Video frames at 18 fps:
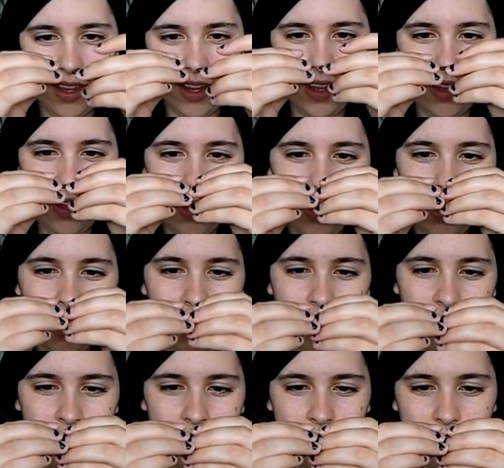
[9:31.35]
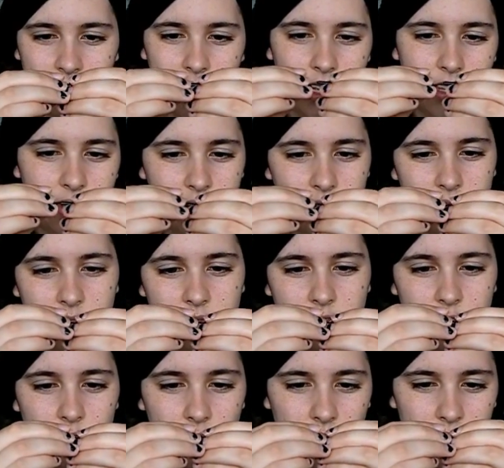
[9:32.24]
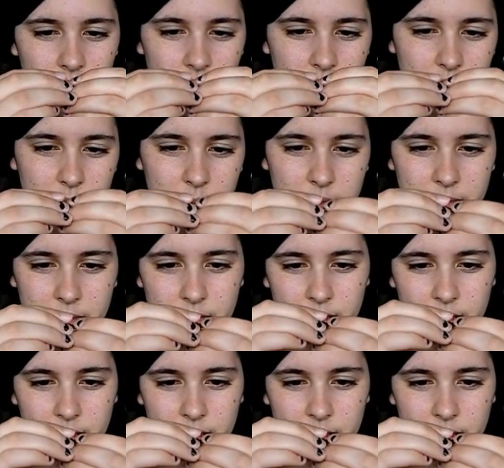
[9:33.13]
that kids don't choke on them.